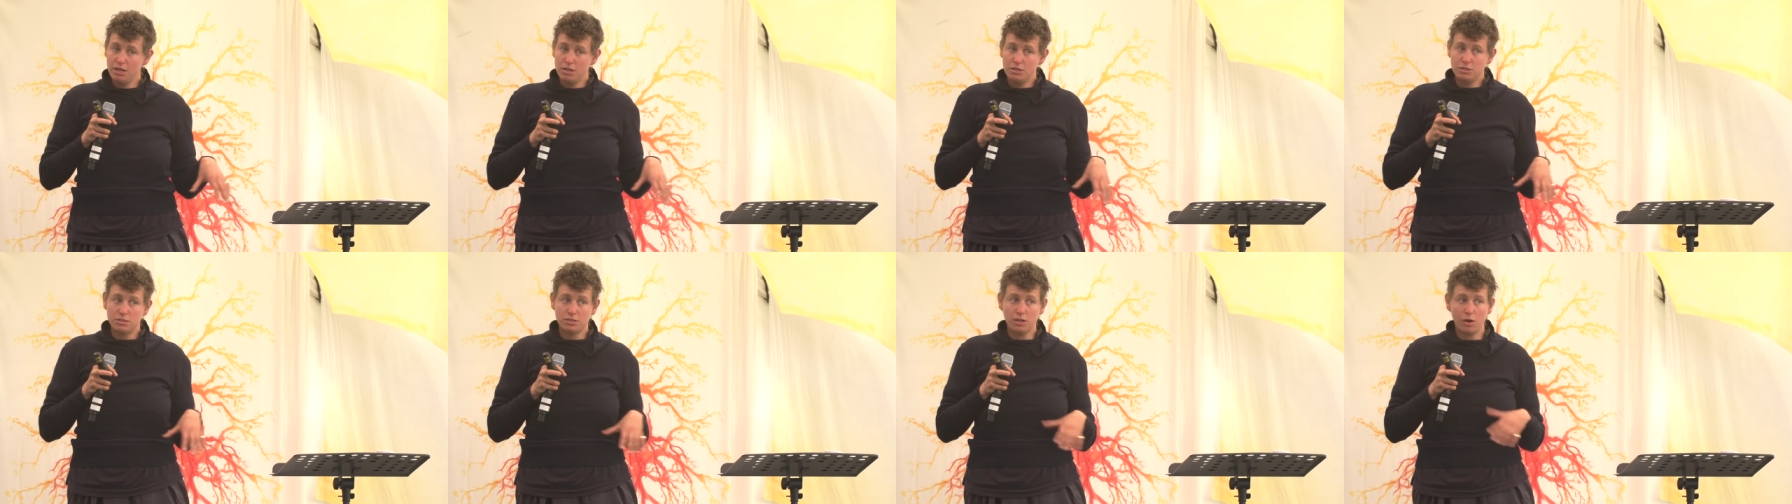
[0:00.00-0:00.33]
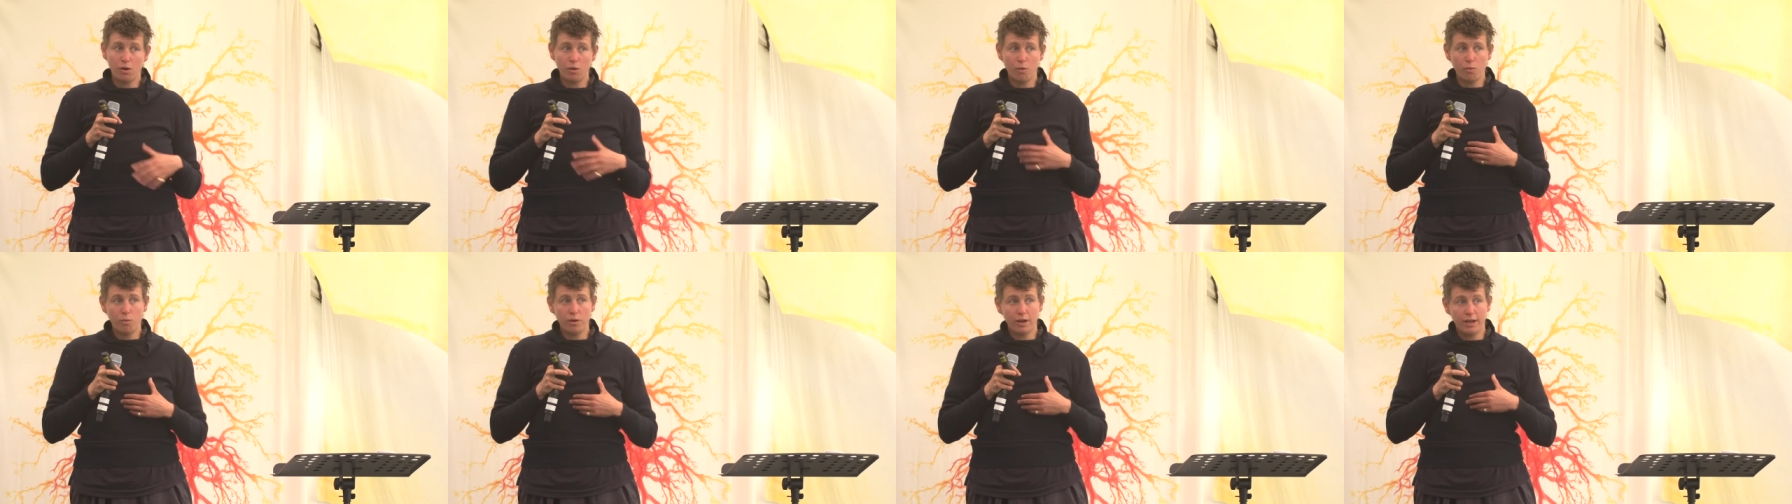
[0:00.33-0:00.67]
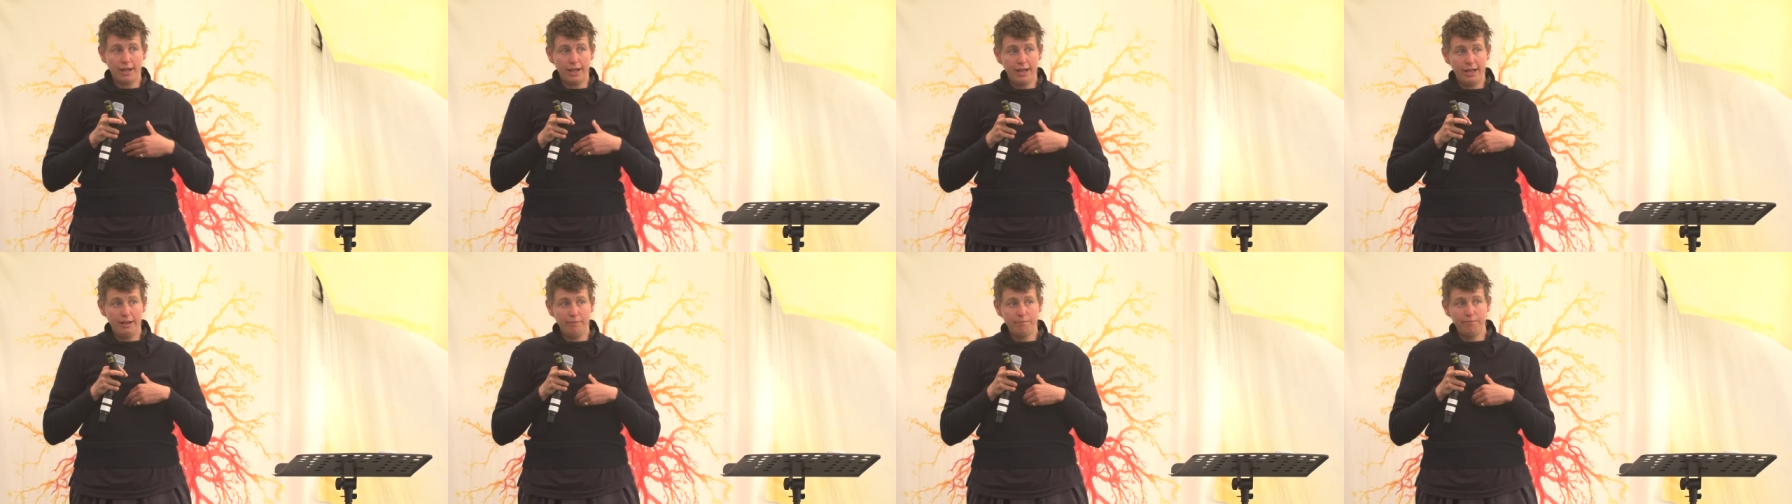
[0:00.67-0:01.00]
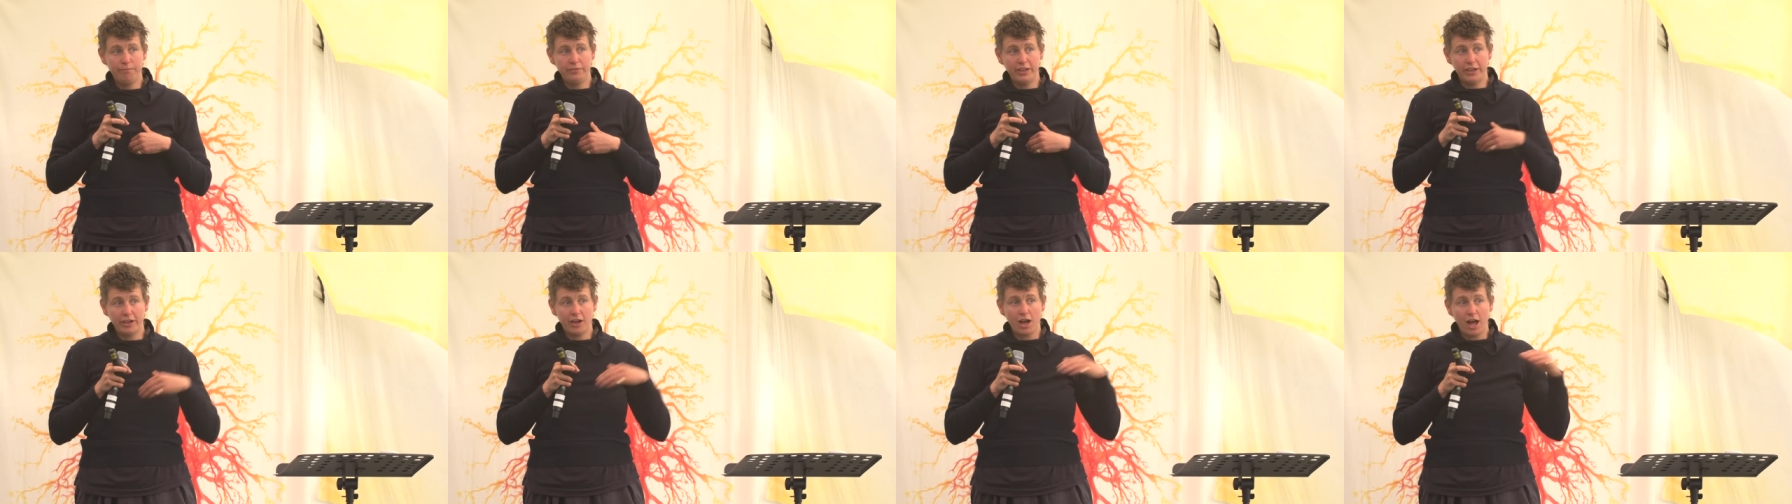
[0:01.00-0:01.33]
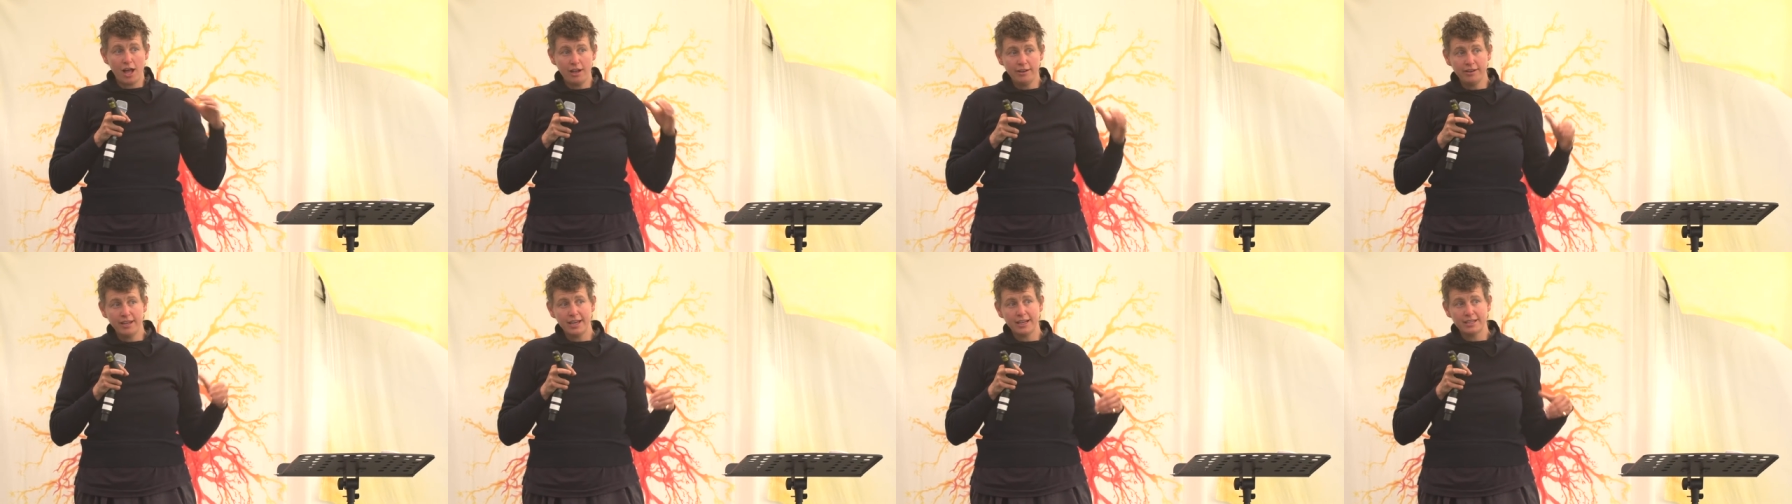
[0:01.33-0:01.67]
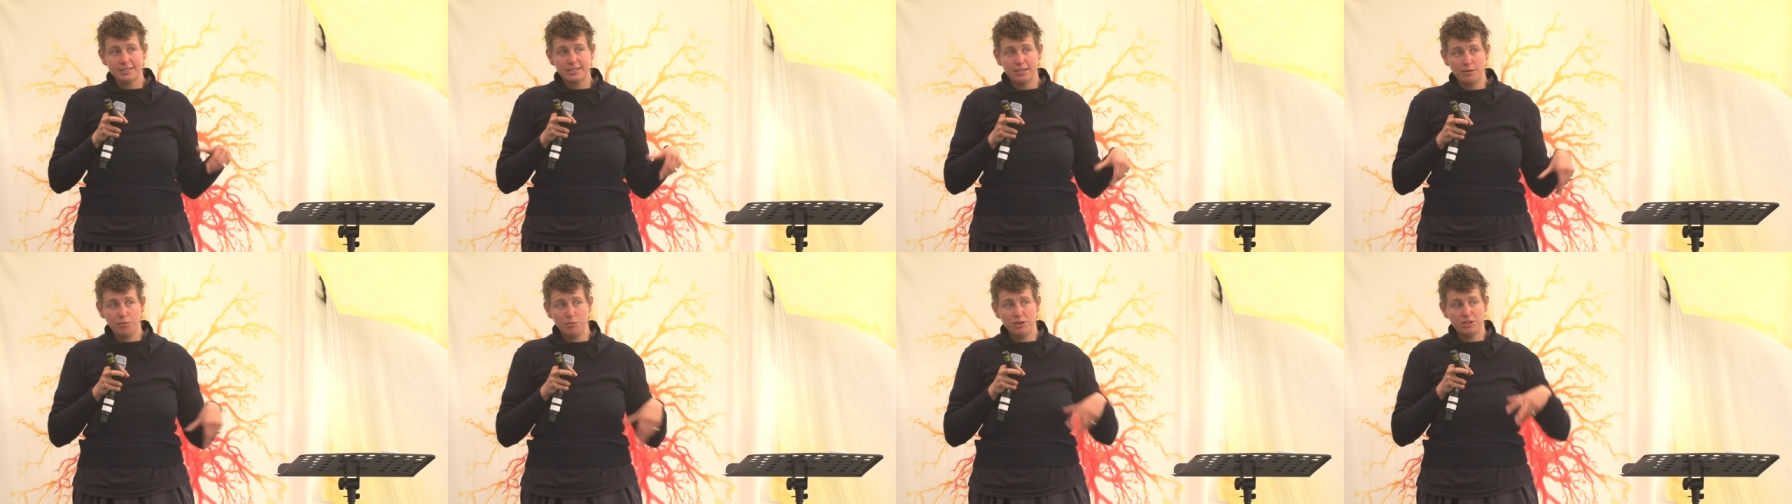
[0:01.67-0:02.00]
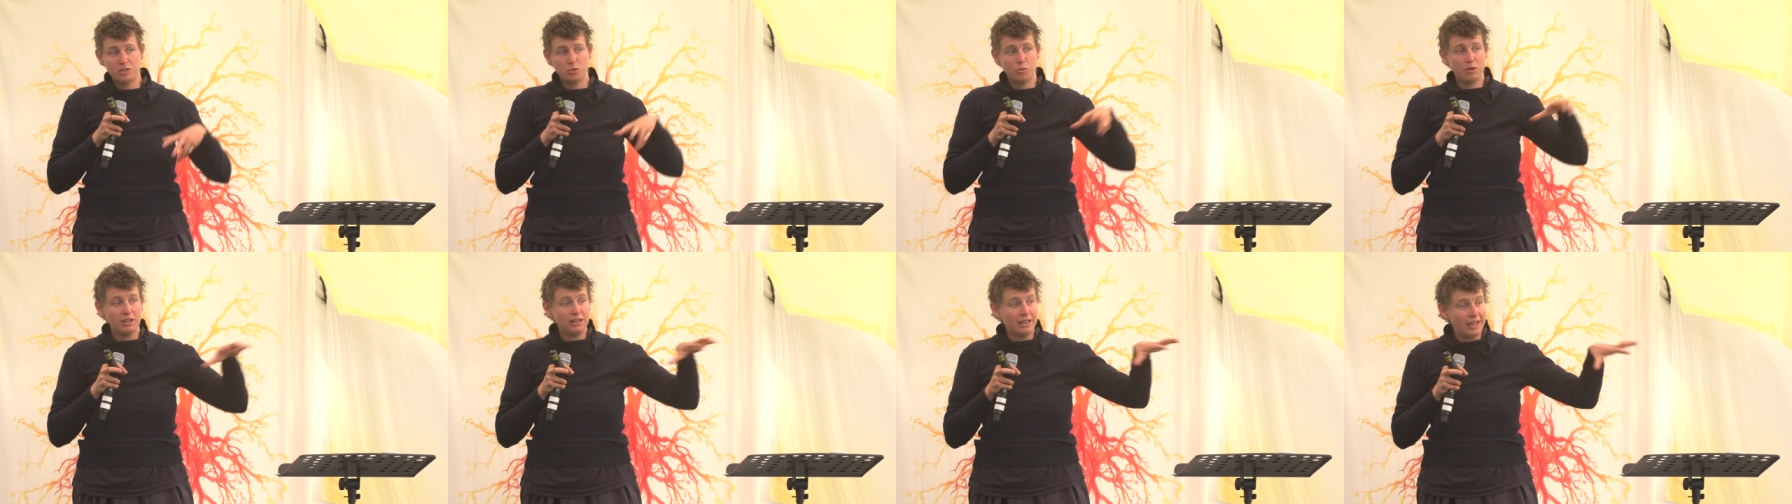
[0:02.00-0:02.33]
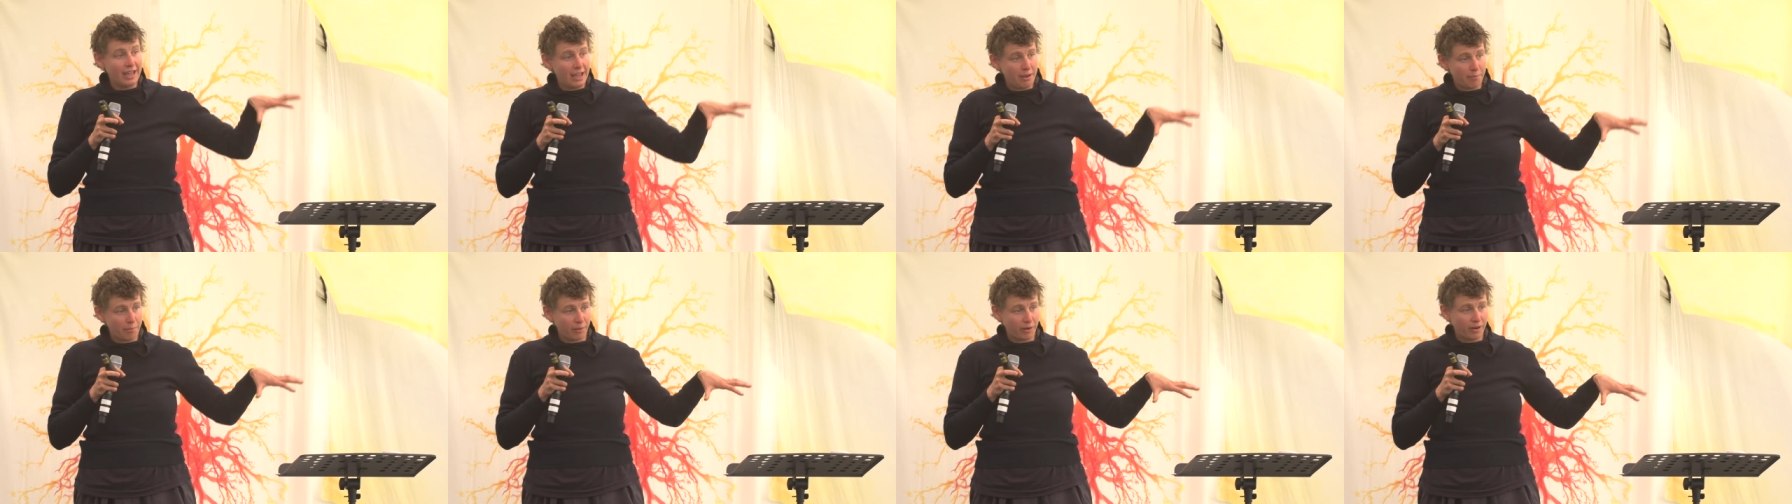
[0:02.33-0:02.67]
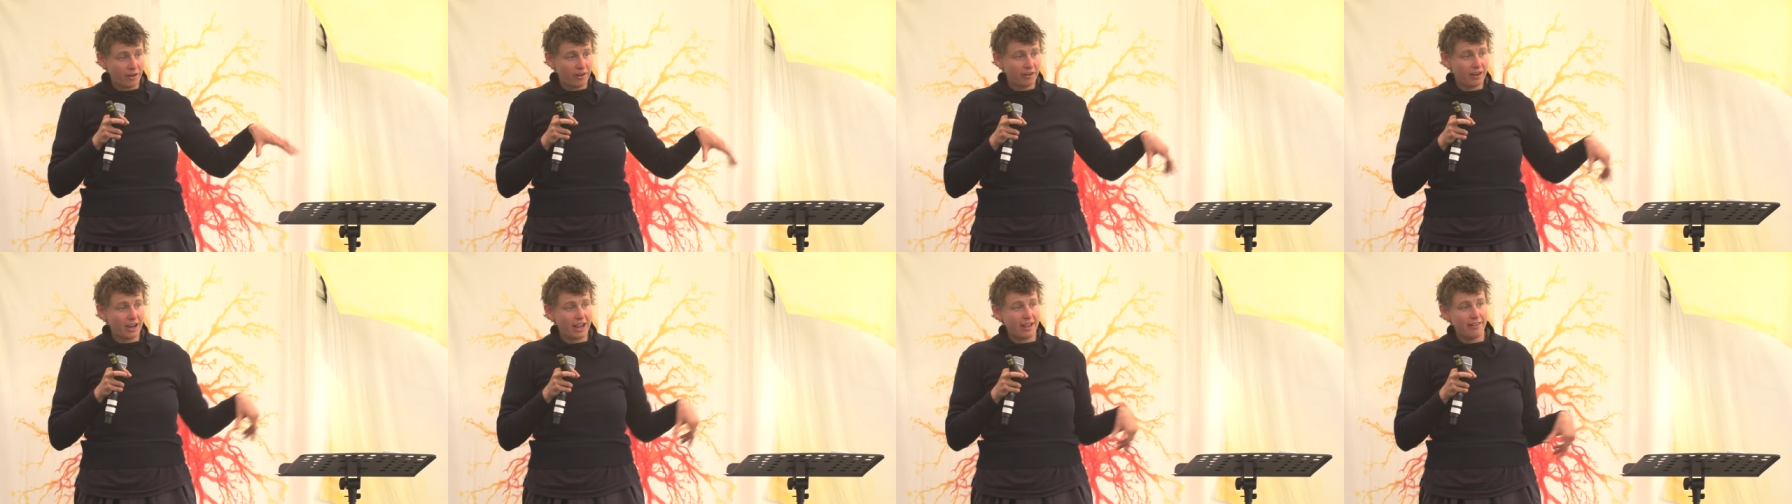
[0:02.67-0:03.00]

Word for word: So um, the context in which we labor